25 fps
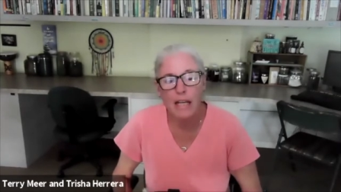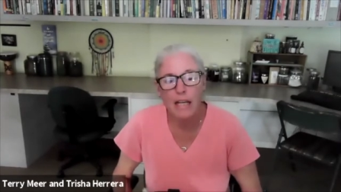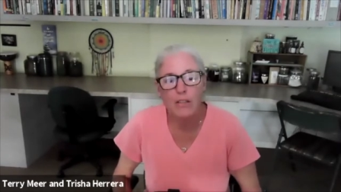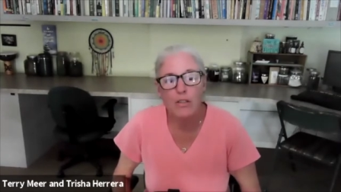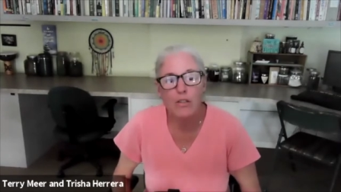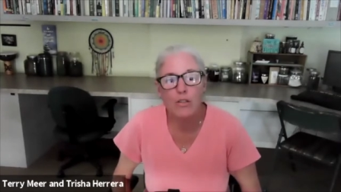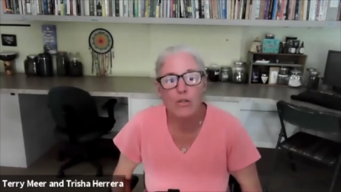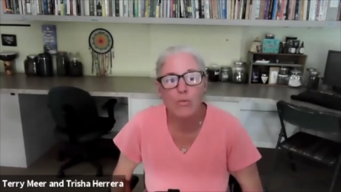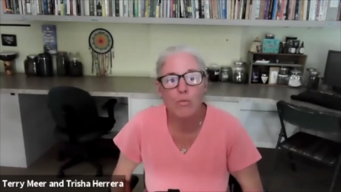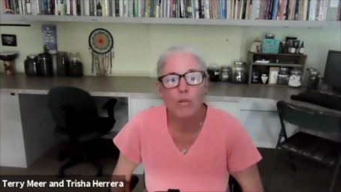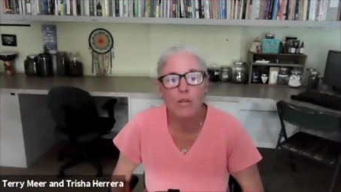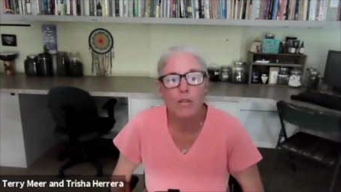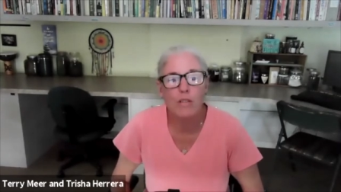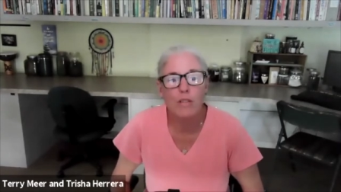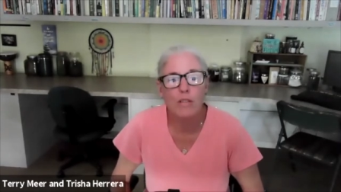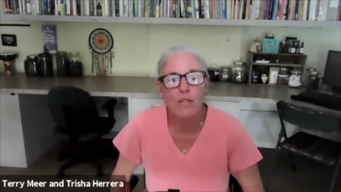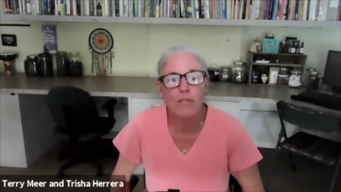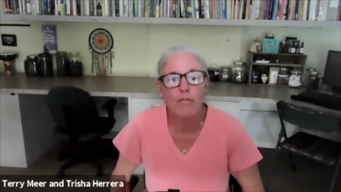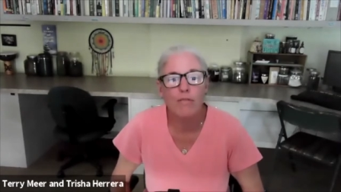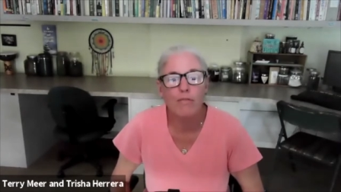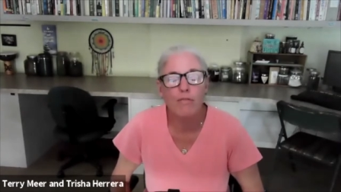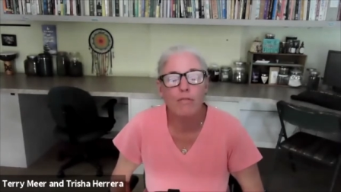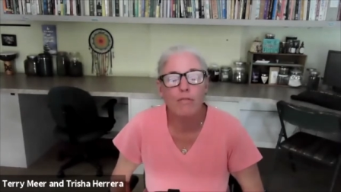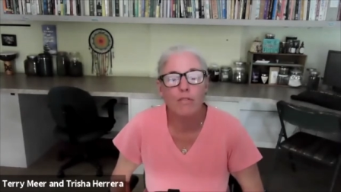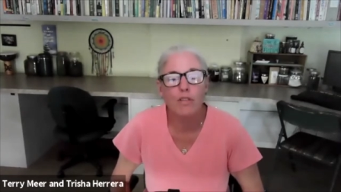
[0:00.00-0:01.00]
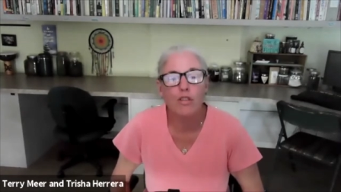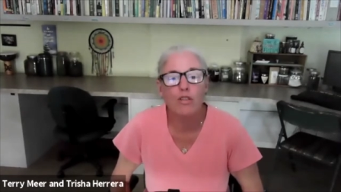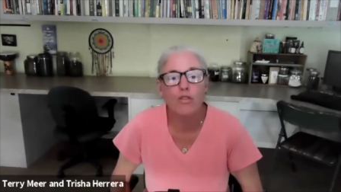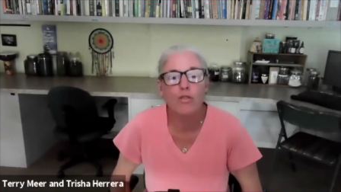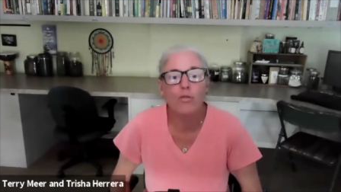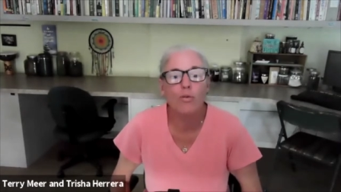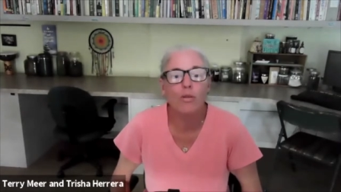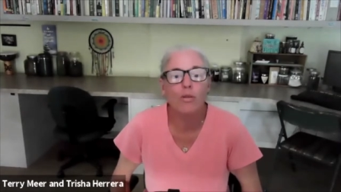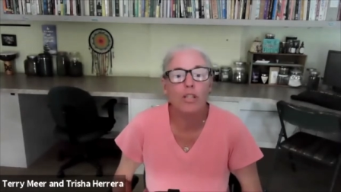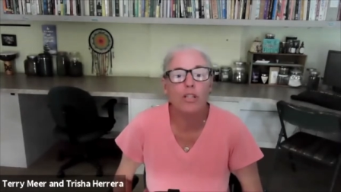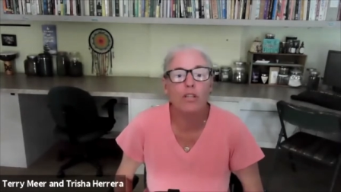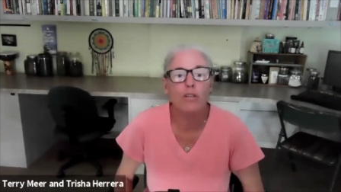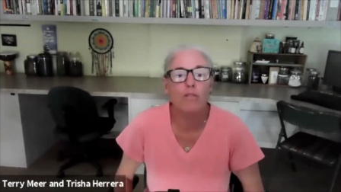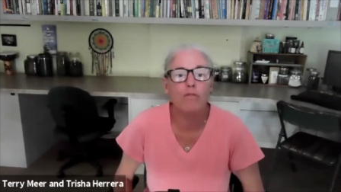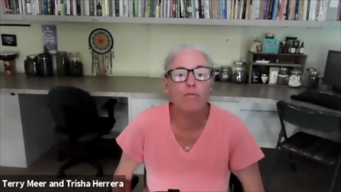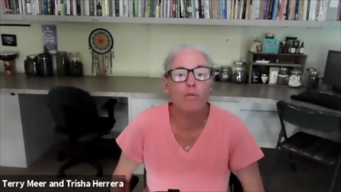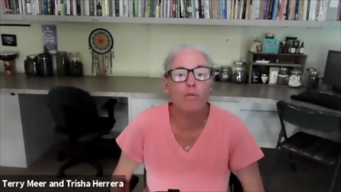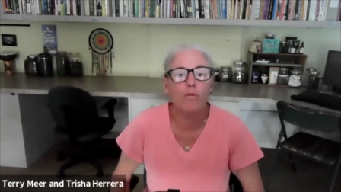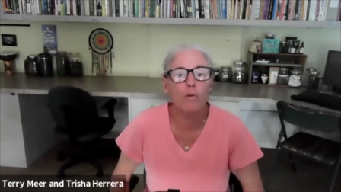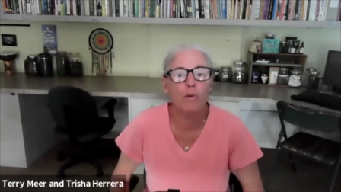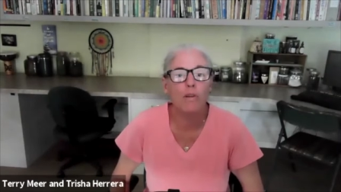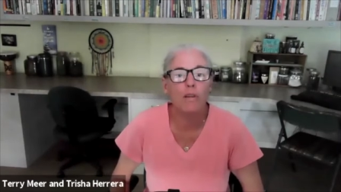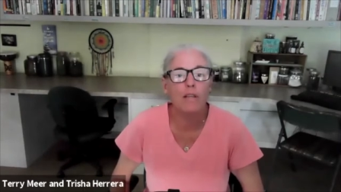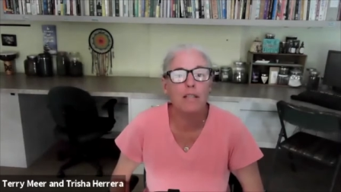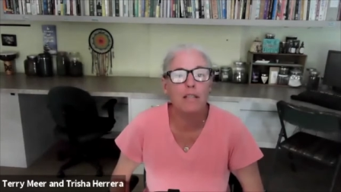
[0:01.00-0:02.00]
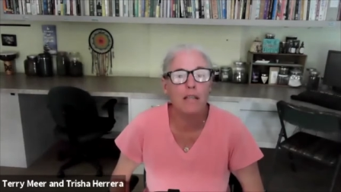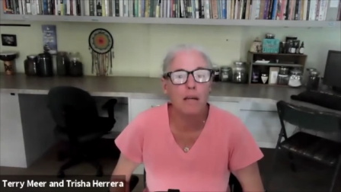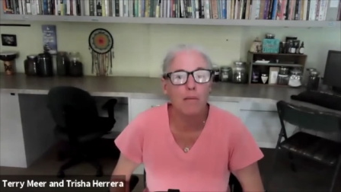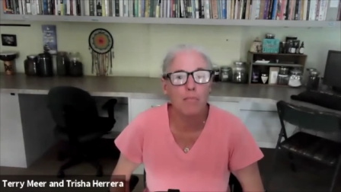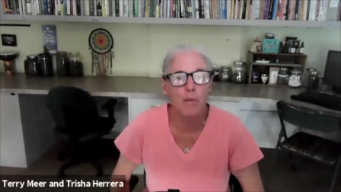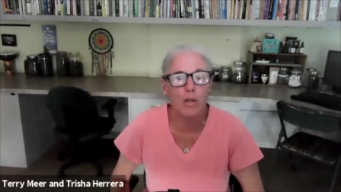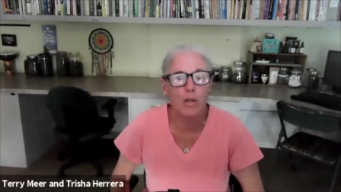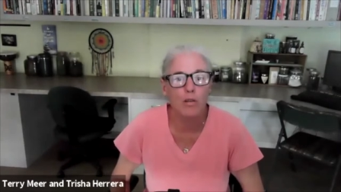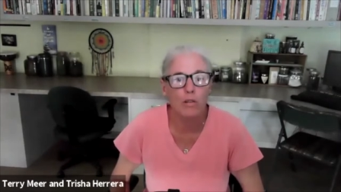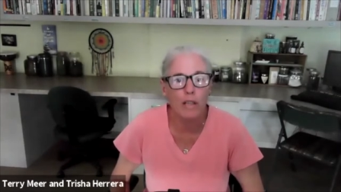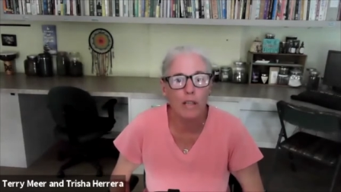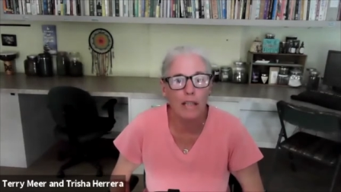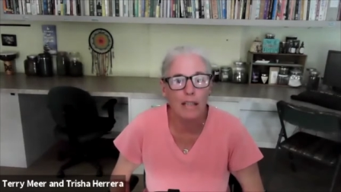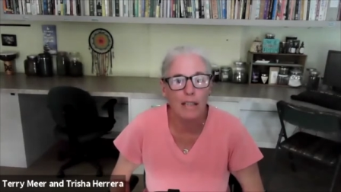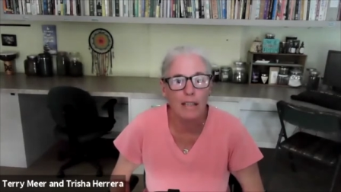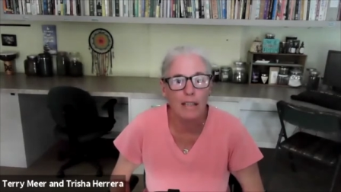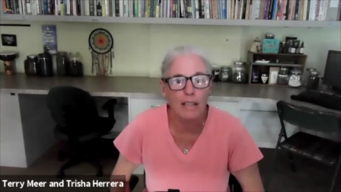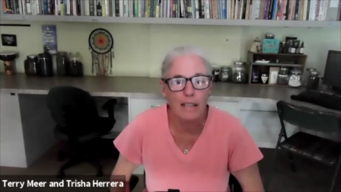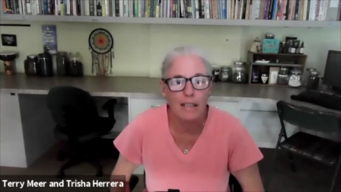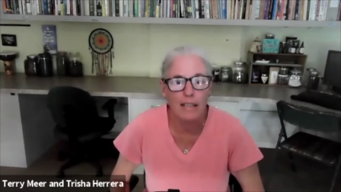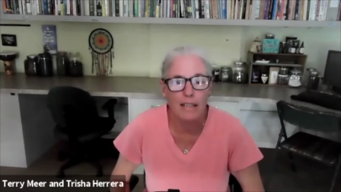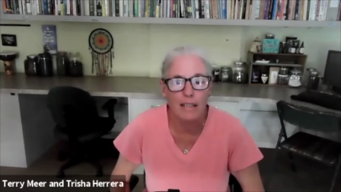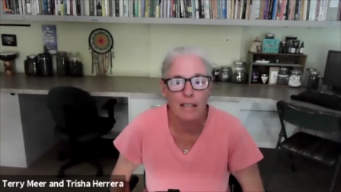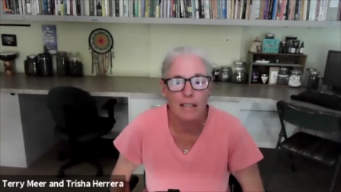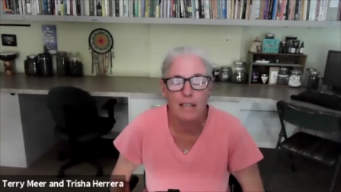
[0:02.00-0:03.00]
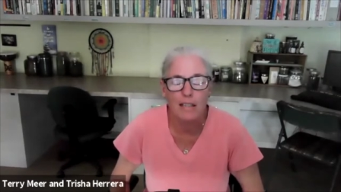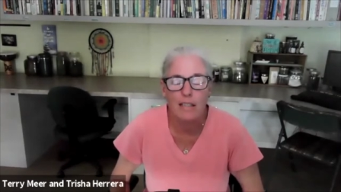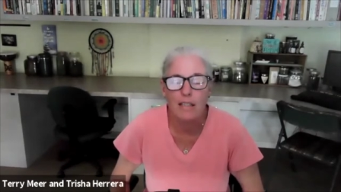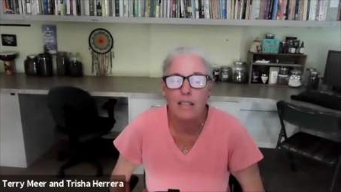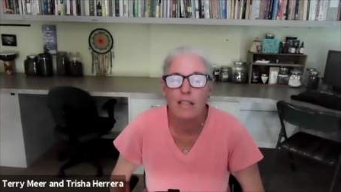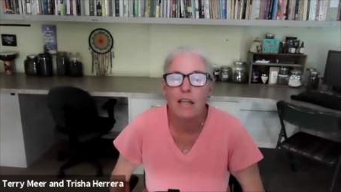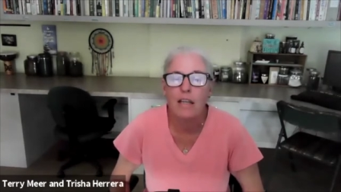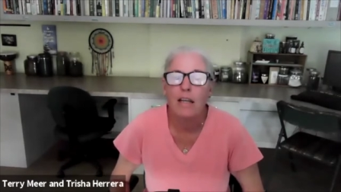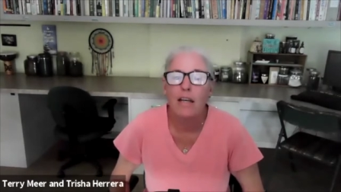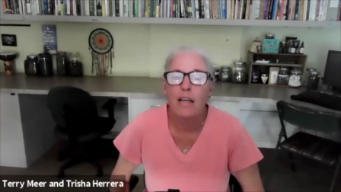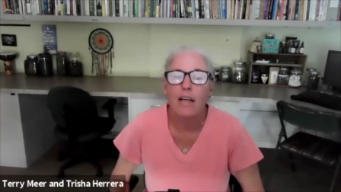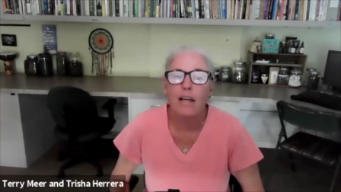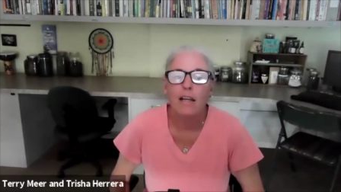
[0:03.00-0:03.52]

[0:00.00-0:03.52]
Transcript: source of nutrition for the Seminole Indians.